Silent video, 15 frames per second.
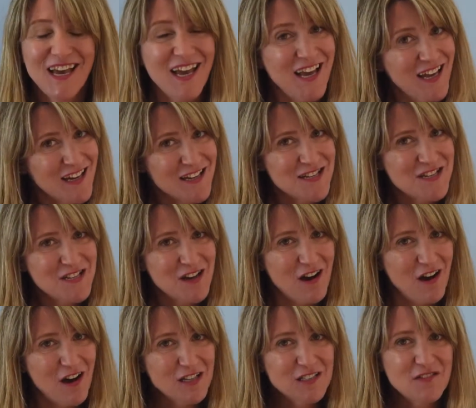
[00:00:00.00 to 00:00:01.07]
And
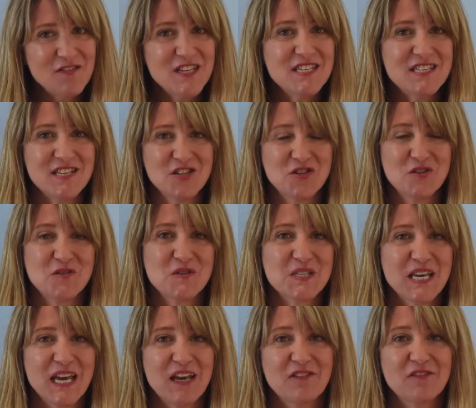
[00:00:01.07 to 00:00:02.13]
all of these issues
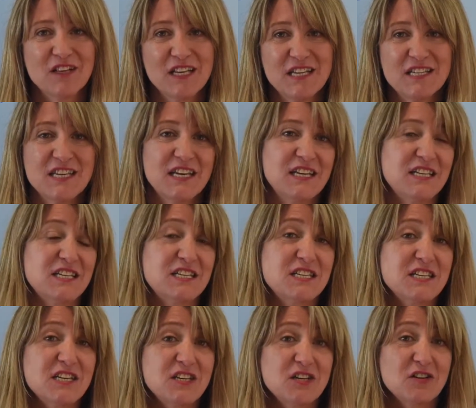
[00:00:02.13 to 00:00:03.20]
can relate to
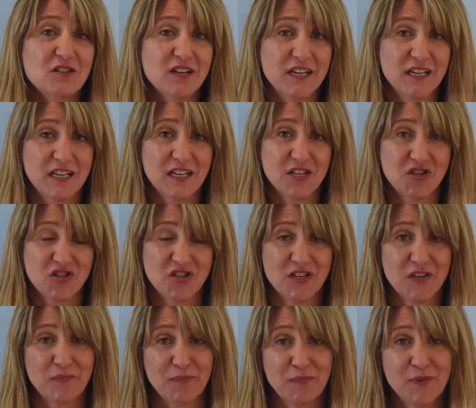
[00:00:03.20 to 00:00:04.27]
ADD or
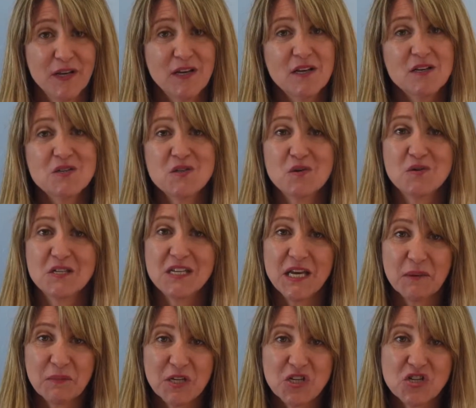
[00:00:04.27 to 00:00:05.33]
ADHD. So today
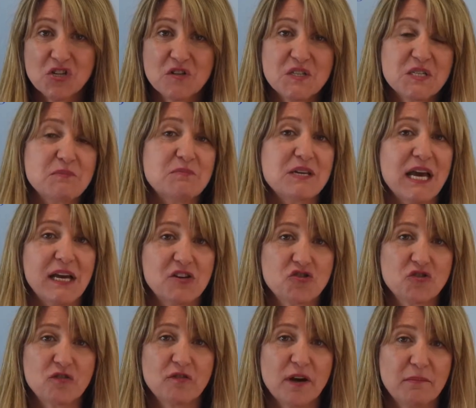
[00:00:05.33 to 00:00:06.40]
I'm going to share some
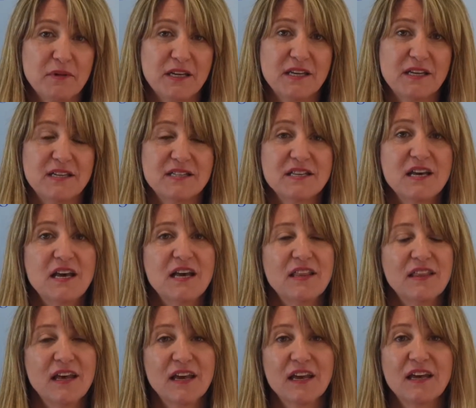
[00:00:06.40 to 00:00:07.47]
natural remedies
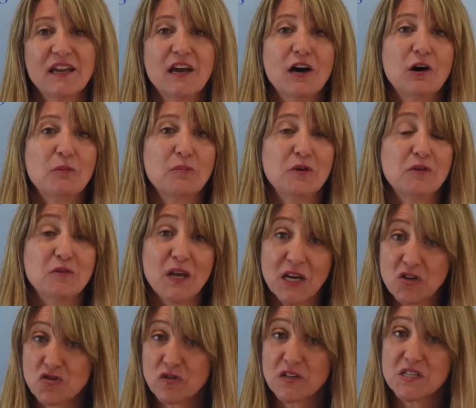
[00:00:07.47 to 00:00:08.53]
that can help you
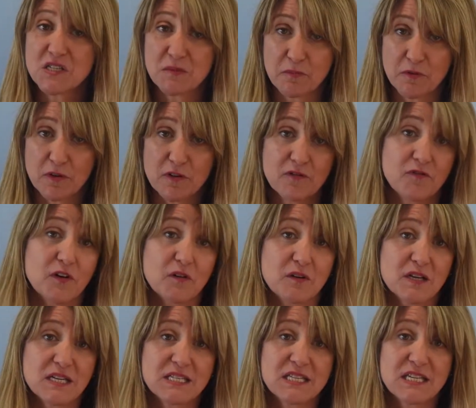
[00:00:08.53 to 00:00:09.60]
naturally support
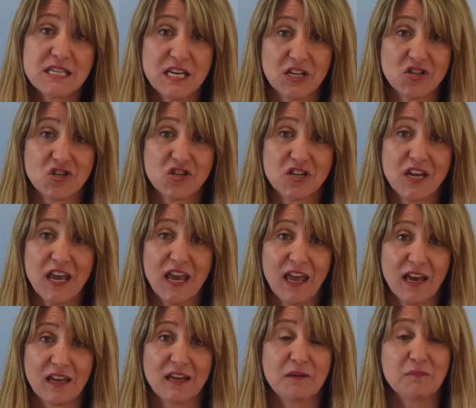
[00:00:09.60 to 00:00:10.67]
focus, attention,
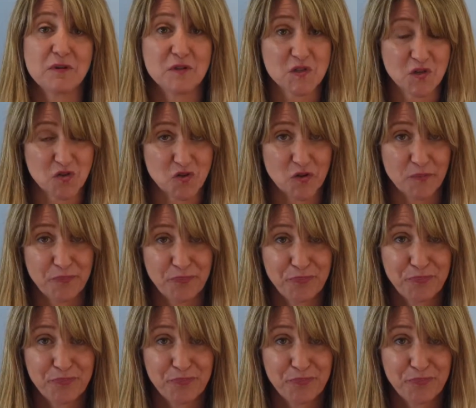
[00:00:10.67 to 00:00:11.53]
and impulse control.